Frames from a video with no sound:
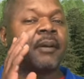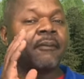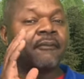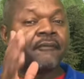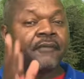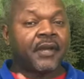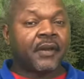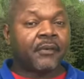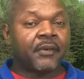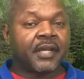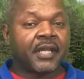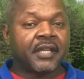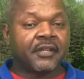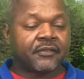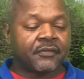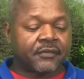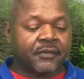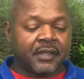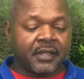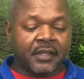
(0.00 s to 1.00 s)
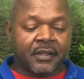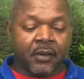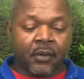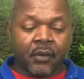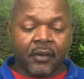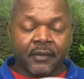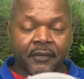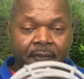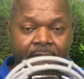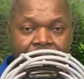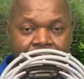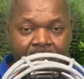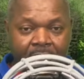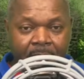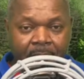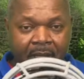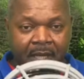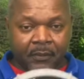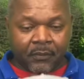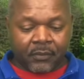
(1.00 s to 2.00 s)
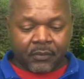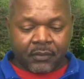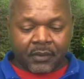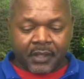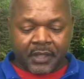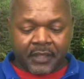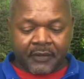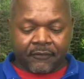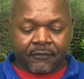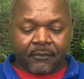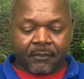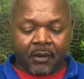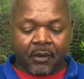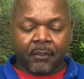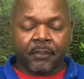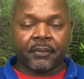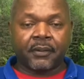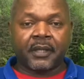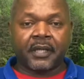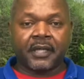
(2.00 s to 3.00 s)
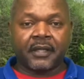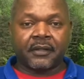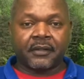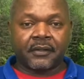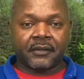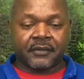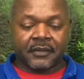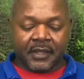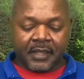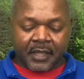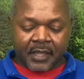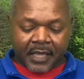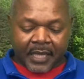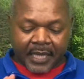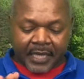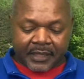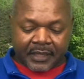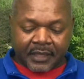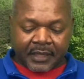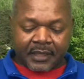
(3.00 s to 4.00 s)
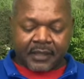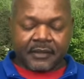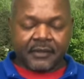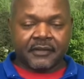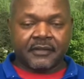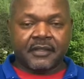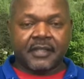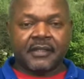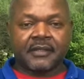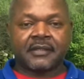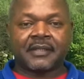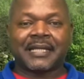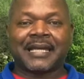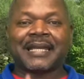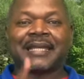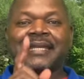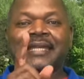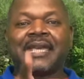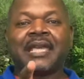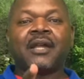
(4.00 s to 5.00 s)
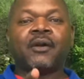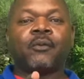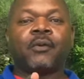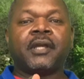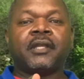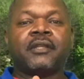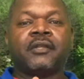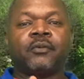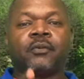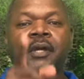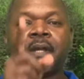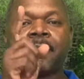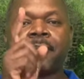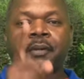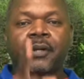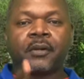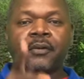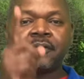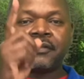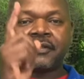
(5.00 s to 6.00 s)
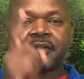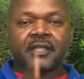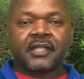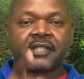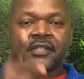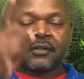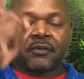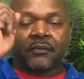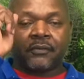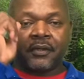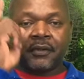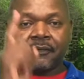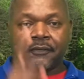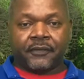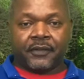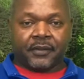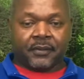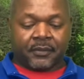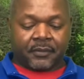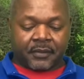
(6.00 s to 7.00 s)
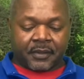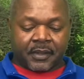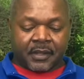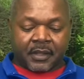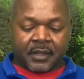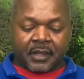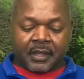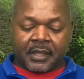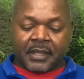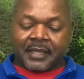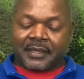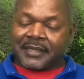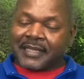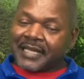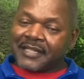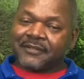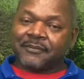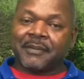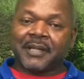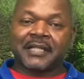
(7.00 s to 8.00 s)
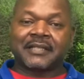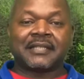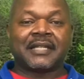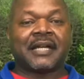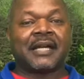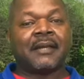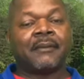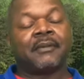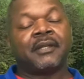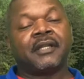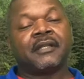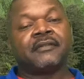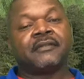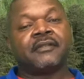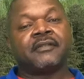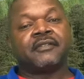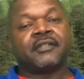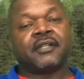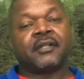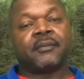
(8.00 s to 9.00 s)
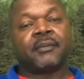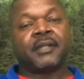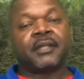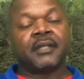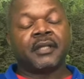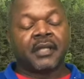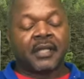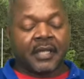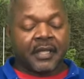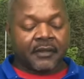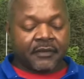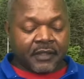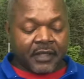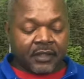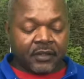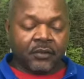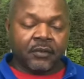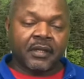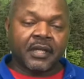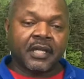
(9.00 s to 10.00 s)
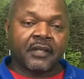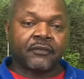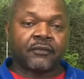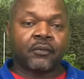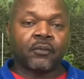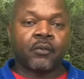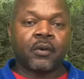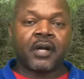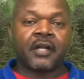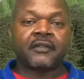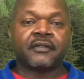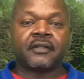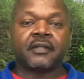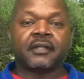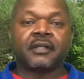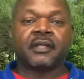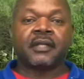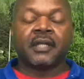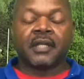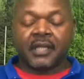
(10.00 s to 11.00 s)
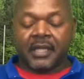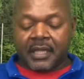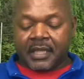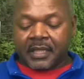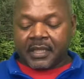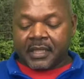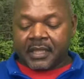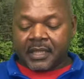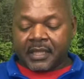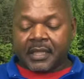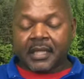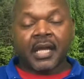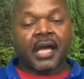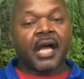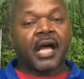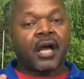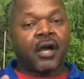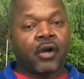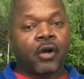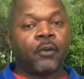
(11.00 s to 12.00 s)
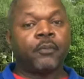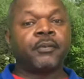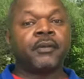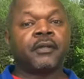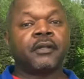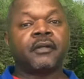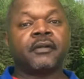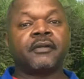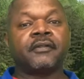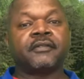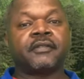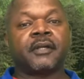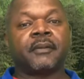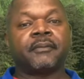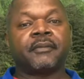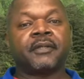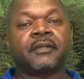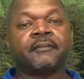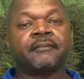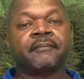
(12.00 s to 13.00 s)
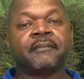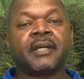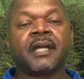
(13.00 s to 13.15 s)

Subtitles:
I'm very interested on the feedback we're going to get from our players at the end of the season. I can't wait to do a postseason review. That's my time, ladies and gentlemen. Thank you guys for watching, and I hope you learned something.